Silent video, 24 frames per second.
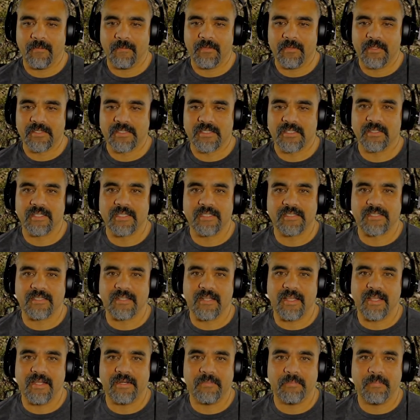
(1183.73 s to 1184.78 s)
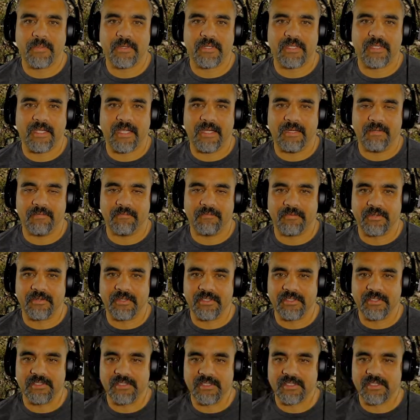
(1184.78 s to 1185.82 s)
So let's line up our gate
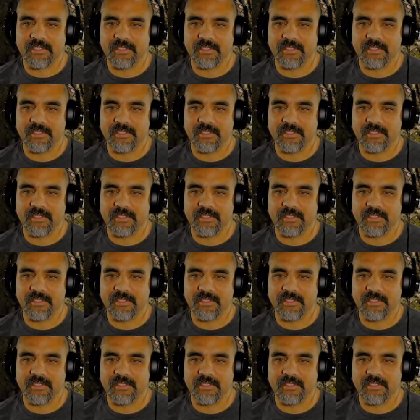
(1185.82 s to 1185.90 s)
first.